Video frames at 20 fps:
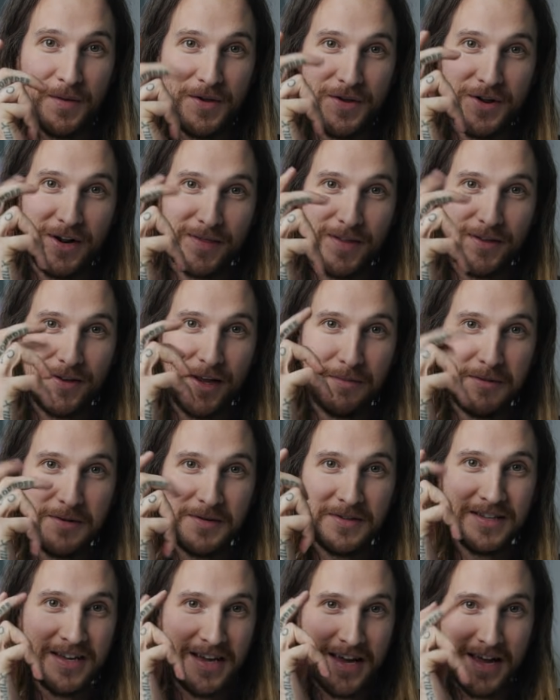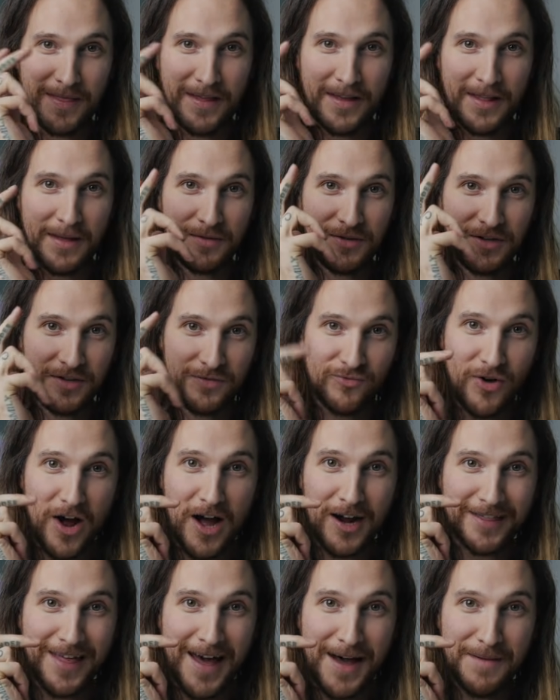Like you get the WT and like they would just
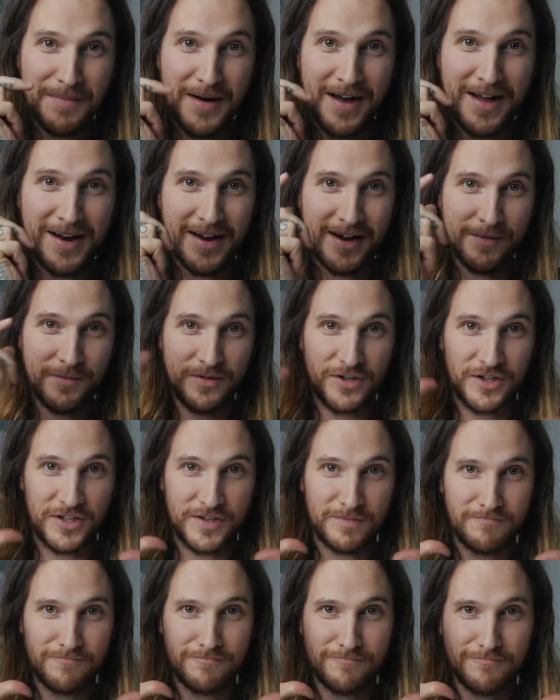rock that button and it would just